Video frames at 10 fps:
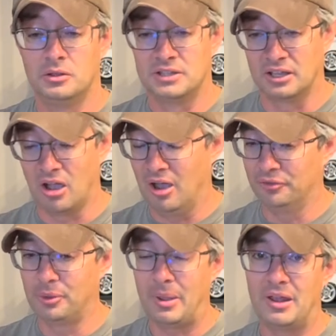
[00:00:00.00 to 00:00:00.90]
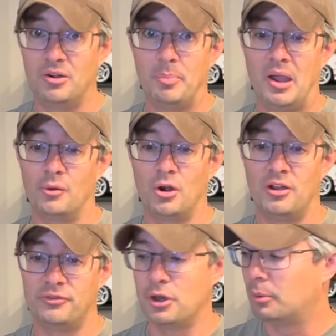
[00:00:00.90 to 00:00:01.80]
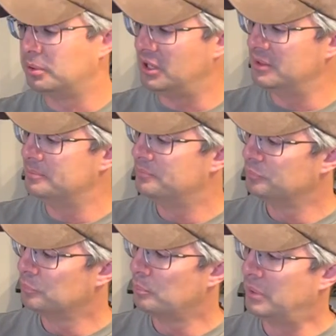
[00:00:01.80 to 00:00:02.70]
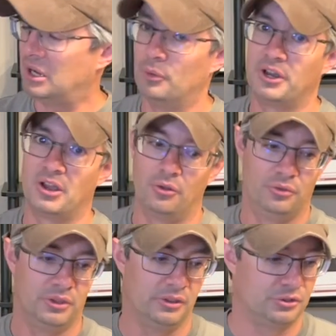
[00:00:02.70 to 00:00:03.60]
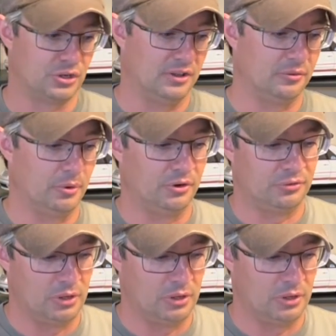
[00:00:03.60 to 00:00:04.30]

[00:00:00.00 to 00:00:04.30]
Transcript: Take out the battery, power off the airplane, power down the other transmitters.